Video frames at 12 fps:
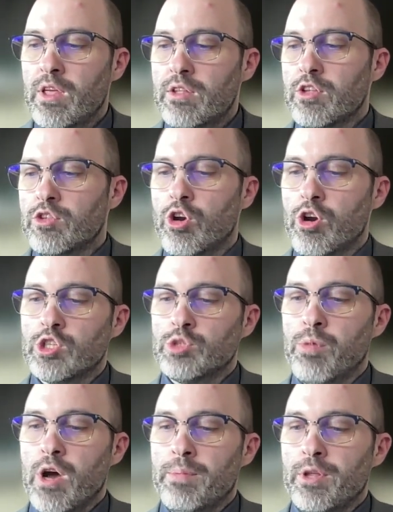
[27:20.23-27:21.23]
the Turkish
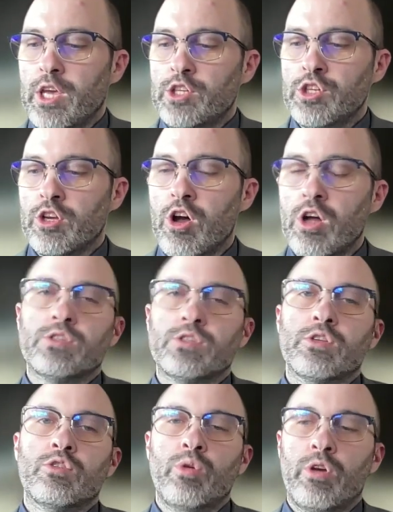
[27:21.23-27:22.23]
population
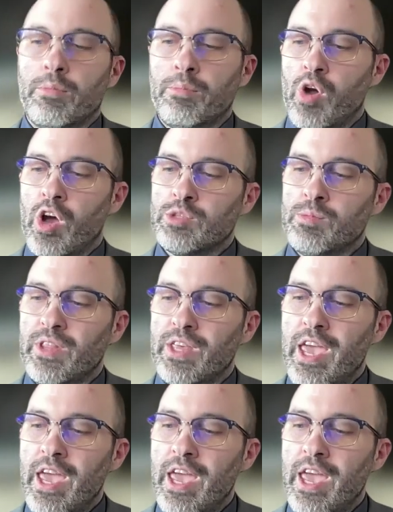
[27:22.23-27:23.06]
constituted approximately